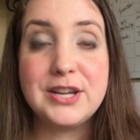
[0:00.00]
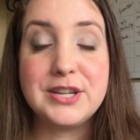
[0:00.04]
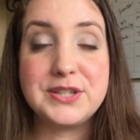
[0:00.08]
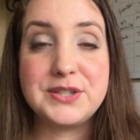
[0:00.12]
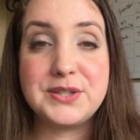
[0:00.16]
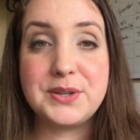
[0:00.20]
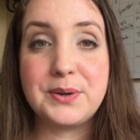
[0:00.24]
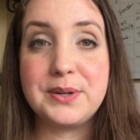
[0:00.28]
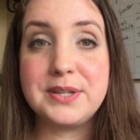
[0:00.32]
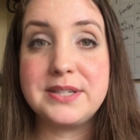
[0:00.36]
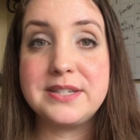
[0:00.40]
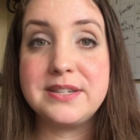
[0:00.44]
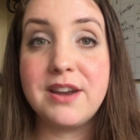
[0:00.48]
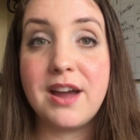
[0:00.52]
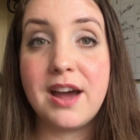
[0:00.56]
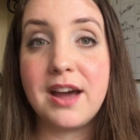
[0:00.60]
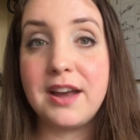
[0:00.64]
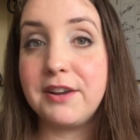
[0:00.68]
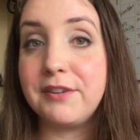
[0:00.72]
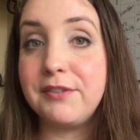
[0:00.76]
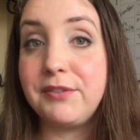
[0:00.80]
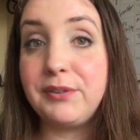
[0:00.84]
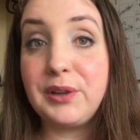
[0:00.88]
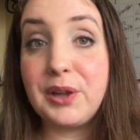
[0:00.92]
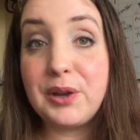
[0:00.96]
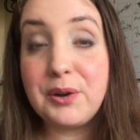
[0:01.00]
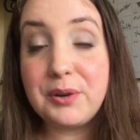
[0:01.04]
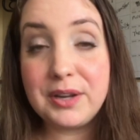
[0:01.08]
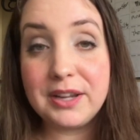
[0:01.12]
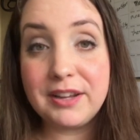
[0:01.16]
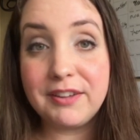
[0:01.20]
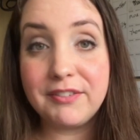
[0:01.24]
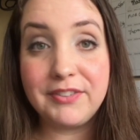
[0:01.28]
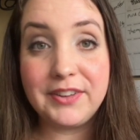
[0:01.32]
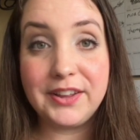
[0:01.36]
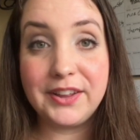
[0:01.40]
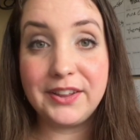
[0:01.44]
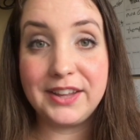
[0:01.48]
So it's not a
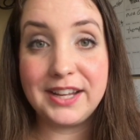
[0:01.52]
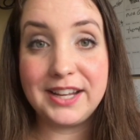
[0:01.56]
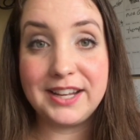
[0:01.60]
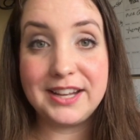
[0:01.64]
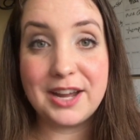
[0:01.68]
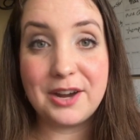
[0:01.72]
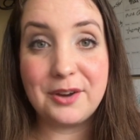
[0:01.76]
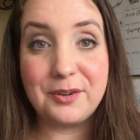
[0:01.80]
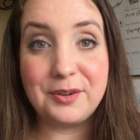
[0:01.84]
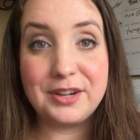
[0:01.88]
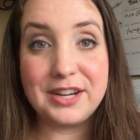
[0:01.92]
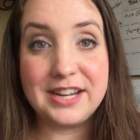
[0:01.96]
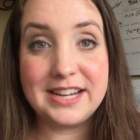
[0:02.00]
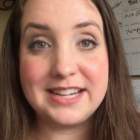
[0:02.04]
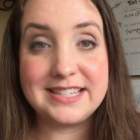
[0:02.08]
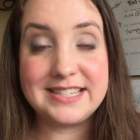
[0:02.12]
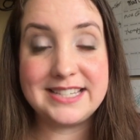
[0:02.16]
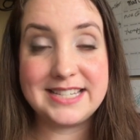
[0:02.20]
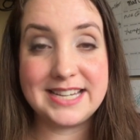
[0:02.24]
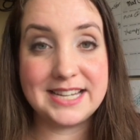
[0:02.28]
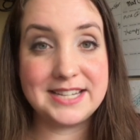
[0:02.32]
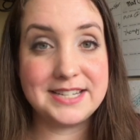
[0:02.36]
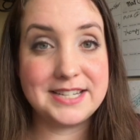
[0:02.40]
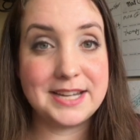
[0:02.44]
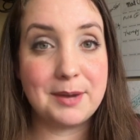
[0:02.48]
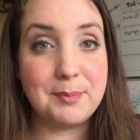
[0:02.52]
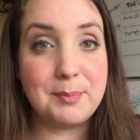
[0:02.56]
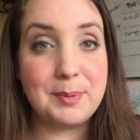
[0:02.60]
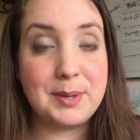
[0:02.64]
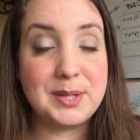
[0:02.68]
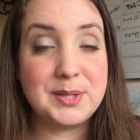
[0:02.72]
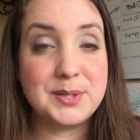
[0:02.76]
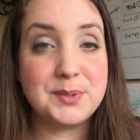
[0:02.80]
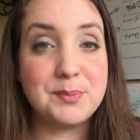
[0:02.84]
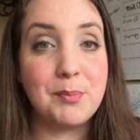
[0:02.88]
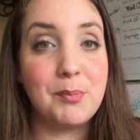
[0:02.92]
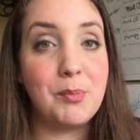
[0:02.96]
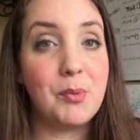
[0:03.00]
floating feeling now when I stand up,
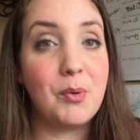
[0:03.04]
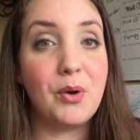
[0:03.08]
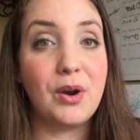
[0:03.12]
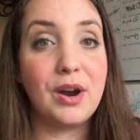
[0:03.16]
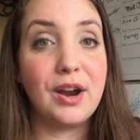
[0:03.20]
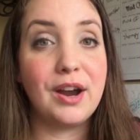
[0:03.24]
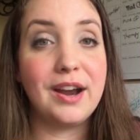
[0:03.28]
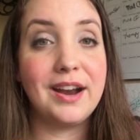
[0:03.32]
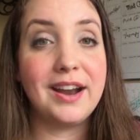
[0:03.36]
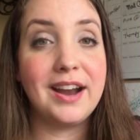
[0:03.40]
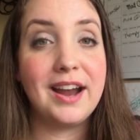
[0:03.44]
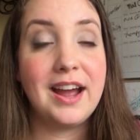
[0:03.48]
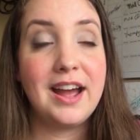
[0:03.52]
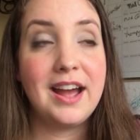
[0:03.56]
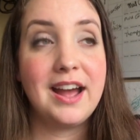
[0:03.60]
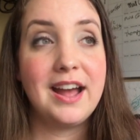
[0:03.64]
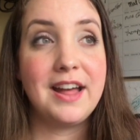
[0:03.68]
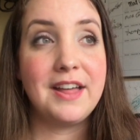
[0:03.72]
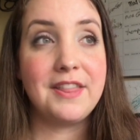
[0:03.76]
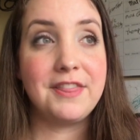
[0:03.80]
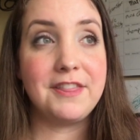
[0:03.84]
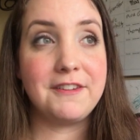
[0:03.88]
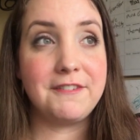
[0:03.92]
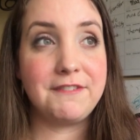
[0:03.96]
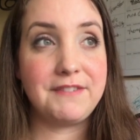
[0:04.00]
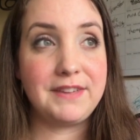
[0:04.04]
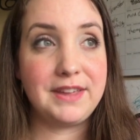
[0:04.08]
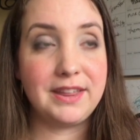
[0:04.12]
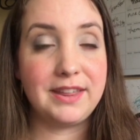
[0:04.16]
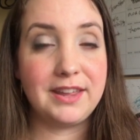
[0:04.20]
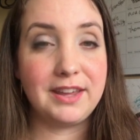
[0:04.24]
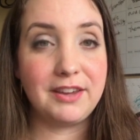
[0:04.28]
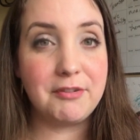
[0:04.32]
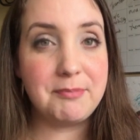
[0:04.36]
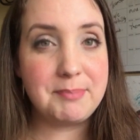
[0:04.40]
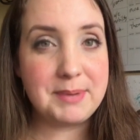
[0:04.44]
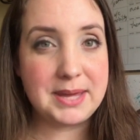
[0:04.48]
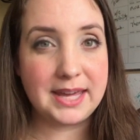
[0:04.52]
it's more the
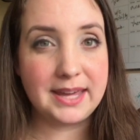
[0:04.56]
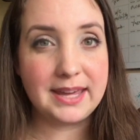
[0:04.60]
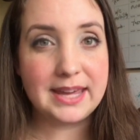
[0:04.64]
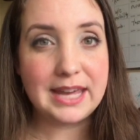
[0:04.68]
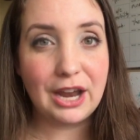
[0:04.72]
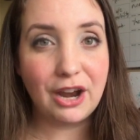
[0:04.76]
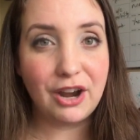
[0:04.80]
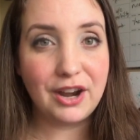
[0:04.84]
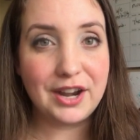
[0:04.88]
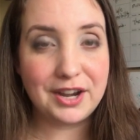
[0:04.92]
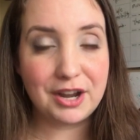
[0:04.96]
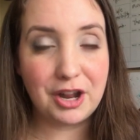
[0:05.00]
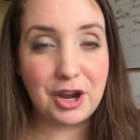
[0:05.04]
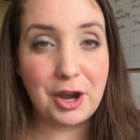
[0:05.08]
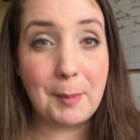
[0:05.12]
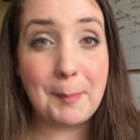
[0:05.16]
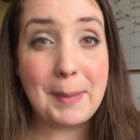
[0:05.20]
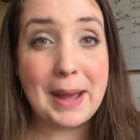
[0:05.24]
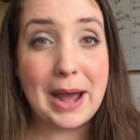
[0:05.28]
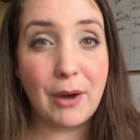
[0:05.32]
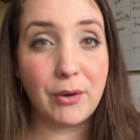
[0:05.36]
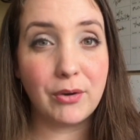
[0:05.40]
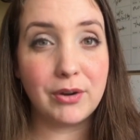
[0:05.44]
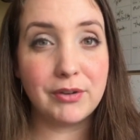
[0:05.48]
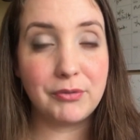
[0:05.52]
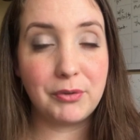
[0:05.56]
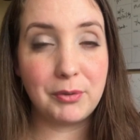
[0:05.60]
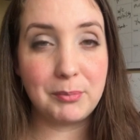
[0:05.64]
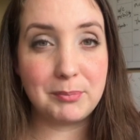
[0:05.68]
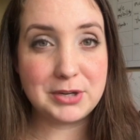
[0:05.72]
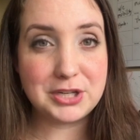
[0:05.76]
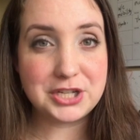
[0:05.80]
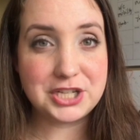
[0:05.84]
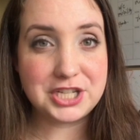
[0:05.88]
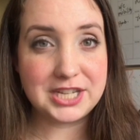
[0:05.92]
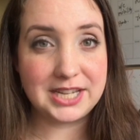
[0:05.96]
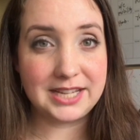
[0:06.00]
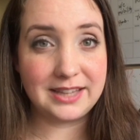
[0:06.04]
feeling of being carried on a powerful
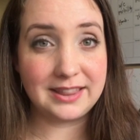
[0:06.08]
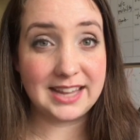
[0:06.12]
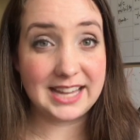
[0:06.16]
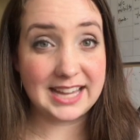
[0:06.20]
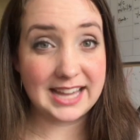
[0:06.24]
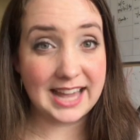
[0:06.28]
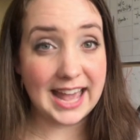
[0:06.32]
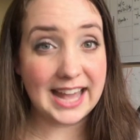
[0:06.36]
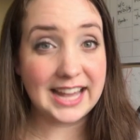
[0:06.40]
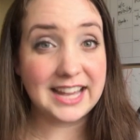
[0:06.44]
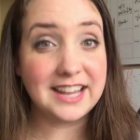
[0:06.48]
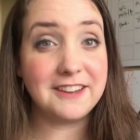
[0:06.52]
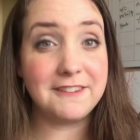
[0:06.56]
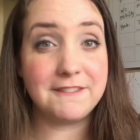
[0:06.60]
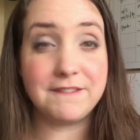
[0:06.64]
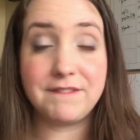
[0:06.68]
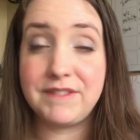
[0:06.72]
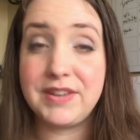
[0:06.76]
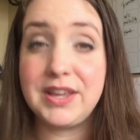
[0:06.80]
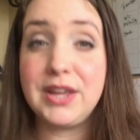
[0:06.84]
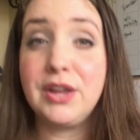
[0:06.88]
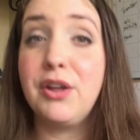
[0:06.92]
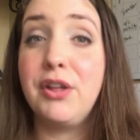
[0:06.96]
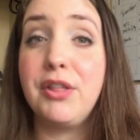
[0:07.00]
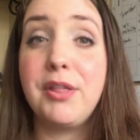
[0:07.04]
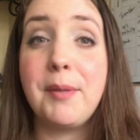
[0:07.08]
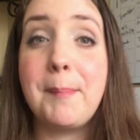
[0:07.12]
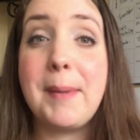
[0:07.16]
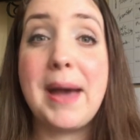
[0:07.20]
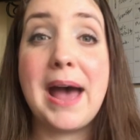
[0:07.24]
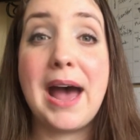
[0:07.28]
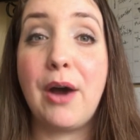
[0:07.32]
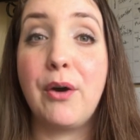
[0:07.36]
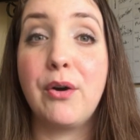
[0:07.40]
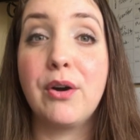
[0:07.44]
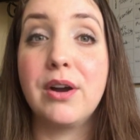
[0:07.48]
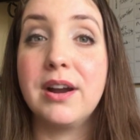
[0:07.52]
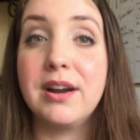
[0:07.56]
machine. Like I can feel the
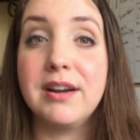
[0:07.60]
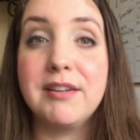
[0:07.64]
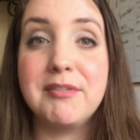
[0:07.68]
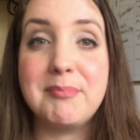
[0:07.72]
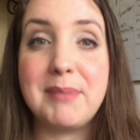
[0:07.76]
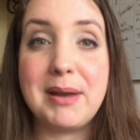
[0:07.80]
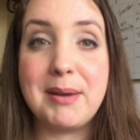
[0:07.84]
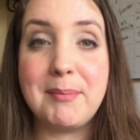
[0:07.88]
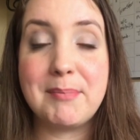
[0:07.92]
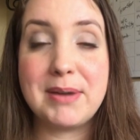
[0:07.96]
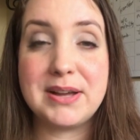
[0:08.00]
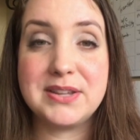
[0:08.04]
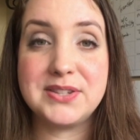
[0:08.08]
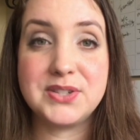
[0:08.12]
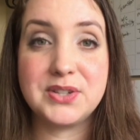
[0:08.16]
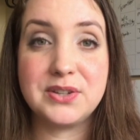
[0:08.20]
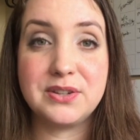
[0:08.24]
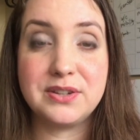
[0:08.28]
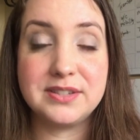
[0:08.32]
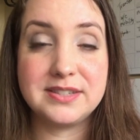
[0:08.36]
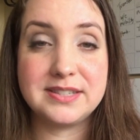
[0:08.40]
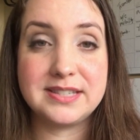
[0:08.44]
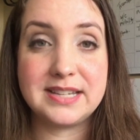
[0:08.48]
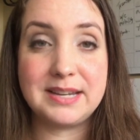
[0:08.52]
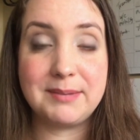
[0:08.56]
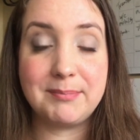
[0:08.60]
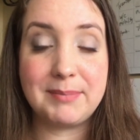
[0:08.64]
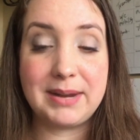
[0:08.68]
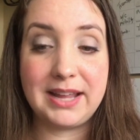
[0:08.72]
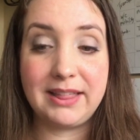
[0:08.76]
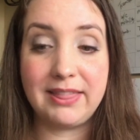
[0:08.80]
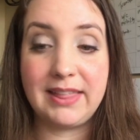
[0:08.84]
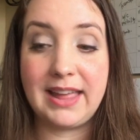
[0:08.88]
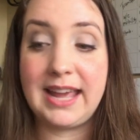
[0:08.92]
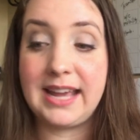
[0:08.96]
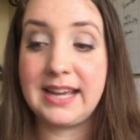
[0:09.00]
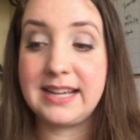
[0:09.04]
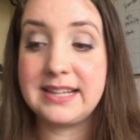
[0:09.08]
power of my muscles in my
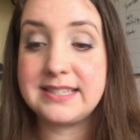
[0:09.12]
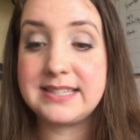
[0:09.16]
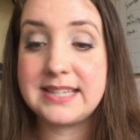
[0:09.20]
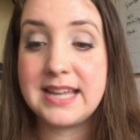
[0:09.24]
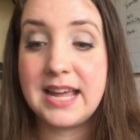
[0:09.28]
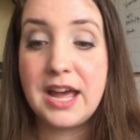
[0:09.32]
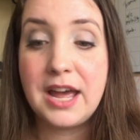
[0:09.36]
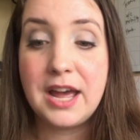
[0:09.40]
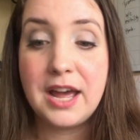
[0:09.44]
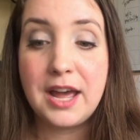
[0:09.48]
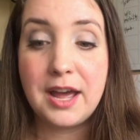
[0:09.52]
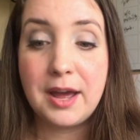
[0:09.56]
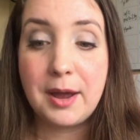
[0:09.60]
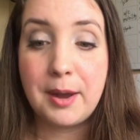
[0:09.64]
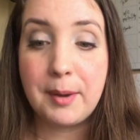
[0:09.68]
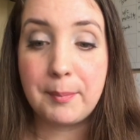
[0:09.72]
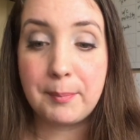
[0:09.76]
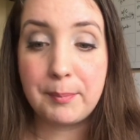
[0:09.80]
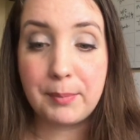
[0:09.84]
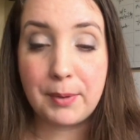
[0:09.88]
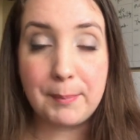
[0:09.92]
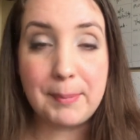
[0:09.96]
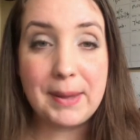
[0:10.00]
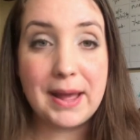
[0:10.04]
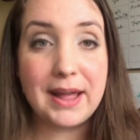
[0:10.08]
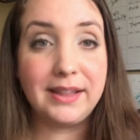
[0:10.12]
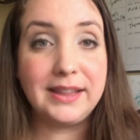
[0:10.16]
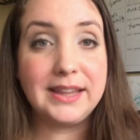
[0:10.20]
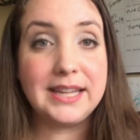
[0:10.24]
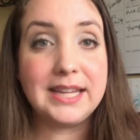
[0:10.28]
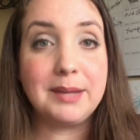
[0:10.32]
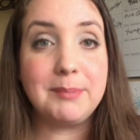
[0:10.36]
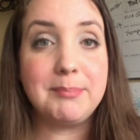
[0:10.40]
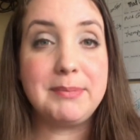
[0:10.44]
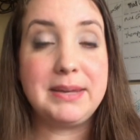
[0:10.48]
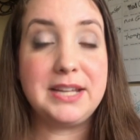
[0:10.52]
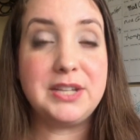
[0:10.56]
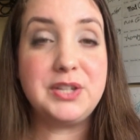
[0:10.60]
legs
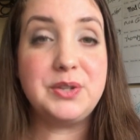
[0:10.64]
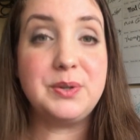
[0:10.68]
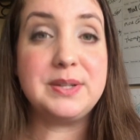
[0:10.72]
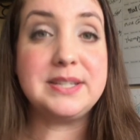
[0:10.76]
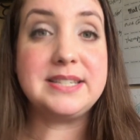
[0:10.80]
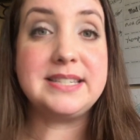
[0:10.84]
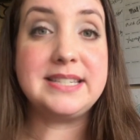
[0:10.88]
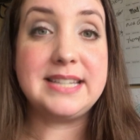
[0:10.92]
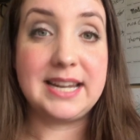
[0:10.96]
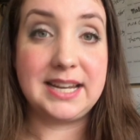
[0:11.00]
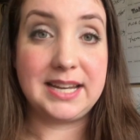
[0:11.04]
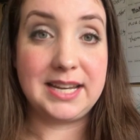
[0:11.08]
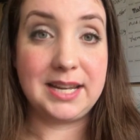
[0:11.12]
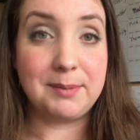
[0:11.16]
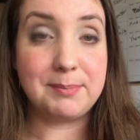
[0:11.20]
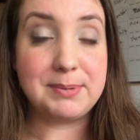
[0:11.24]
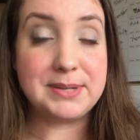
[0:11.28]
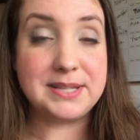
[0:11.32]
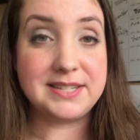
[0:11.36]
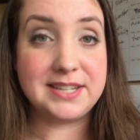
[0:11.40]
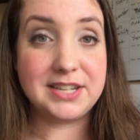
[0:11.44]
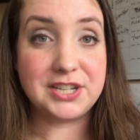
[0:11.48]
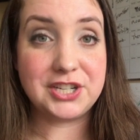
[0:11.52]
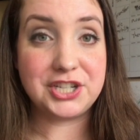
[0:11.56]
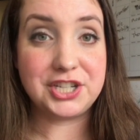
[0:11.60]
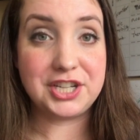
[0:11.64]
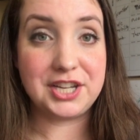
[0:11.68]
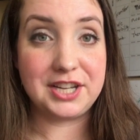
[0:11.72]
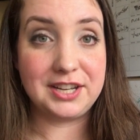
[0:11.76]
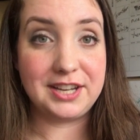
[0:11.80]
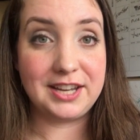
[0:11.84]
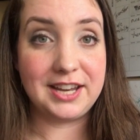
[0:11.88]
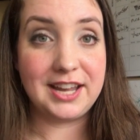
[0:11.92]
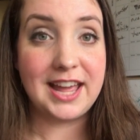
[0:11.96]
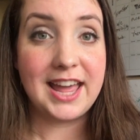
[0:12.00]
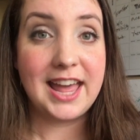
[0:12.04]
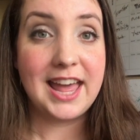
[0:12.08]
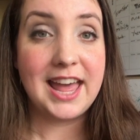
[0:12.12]
propelling me to a standing
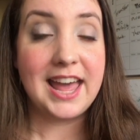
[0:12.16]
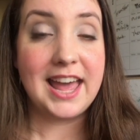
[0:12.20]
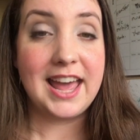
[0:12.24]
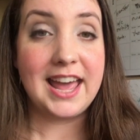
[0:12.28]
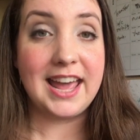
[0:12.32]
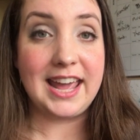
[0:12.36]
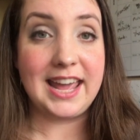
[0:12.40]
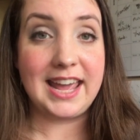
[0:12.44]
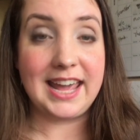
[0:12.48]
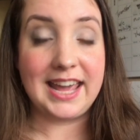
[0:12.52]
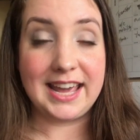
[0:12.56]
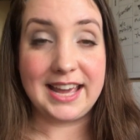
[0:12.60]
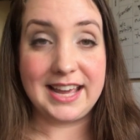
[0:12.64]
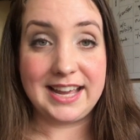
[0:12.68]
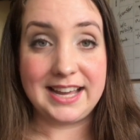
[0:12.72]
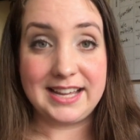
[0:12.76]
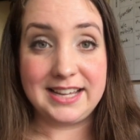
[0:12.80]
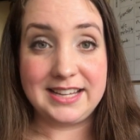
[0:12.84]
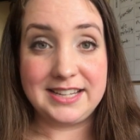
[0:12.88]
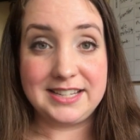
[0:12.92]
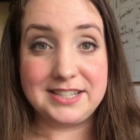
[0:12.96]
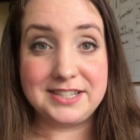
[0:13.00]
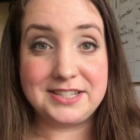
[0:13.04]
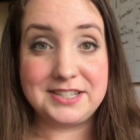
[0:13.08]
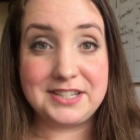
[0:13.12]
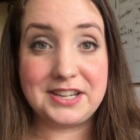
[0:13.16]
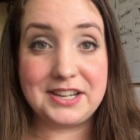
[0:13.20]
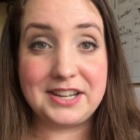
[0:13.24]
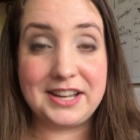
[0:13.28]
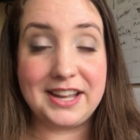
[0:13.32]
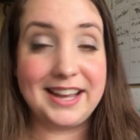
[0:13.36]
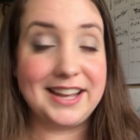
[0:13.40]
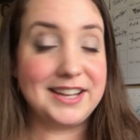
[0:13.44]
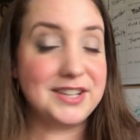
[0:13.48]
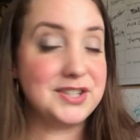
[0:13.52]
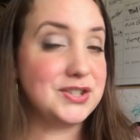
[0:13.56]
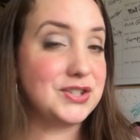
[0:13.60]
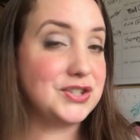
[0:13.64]
position, and
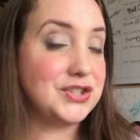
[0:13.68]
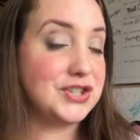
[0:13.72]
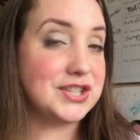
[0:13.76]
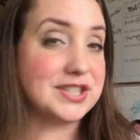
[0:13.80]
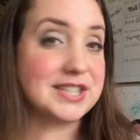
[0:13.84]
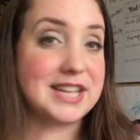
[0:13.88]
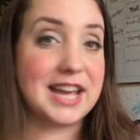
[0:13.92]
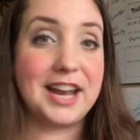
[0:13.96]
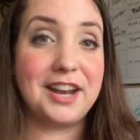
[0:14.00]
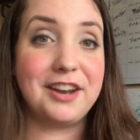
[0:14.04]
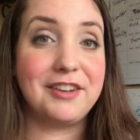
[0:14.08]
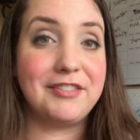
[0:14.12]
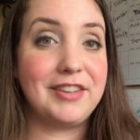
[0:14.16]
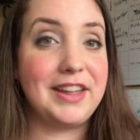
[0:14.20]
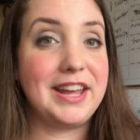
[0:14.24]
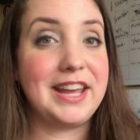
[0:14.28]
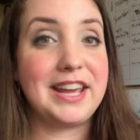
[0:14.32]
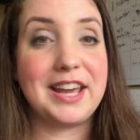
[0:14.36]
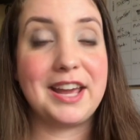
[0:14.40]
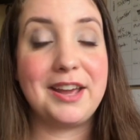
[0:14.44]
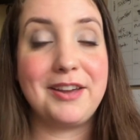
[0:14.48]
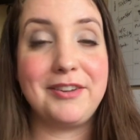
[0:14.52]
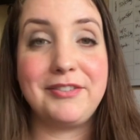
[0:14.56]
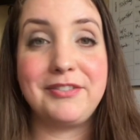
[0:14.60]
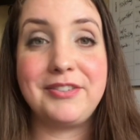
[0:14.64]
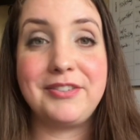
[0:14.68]
it's just kind of like